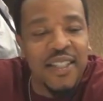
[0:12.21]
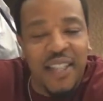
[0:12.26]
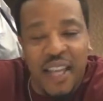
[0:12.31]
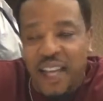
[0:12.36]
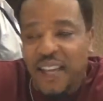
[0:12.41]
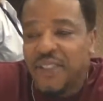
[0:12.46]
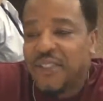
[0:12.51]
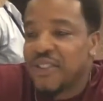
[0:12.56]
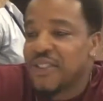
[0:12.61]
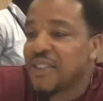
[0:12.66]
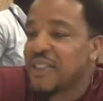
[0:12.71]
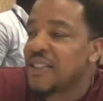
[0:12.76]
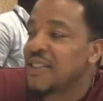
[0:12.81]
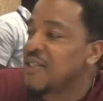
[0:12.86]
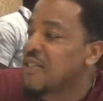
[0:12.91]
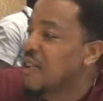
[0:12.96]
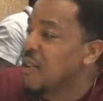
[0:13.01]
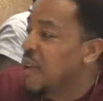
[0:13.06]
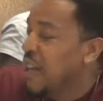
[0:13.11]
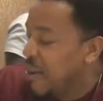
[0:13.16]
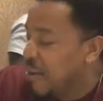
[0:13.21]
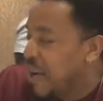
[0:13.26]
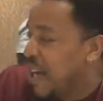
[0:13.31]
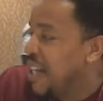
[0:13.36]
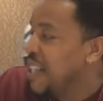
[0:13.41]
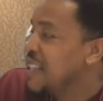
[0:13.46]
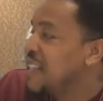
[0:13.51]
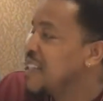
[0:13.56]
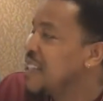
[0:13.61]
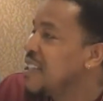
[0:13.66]
Yes. So
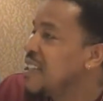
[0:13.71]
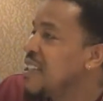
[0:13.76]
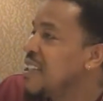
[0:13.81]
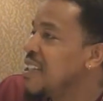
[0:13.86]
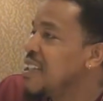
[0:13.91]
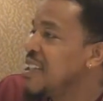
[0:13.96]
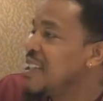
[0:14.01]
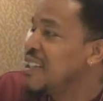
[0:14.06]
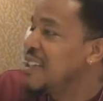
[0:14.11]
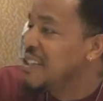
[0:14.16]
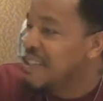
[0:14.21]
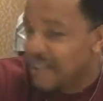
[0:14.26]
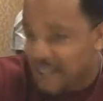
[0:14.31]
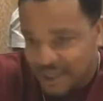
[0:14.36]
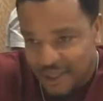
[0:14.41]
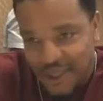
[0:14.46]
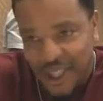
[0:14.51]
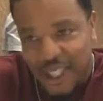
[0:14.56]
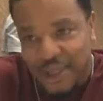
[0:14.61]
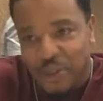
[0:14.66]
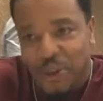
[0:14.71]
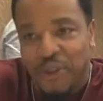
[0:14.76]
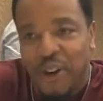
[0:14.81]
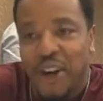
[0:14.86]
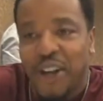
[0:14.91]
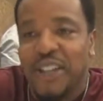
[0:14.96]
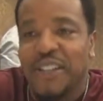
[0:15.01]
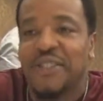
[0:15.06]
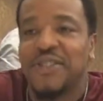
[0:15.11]
anyway, let's move on.